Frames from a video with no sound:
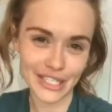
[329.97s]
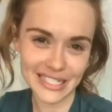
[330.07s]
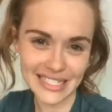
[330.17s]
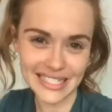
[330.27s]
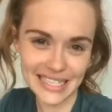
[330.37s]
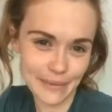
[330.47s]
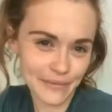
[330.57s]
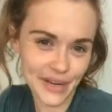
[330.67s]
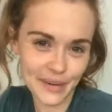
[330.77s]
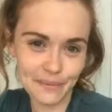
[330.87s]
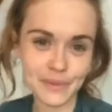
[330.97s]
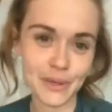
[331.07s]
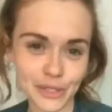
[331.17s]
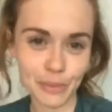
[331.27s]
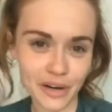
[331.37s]
It's a very
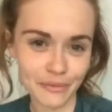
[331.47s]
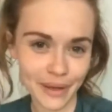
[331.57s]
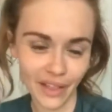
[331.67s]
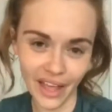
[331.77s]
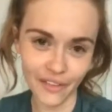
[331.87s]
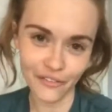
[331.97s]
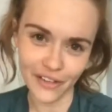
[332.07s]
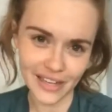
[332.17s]
special part of my life.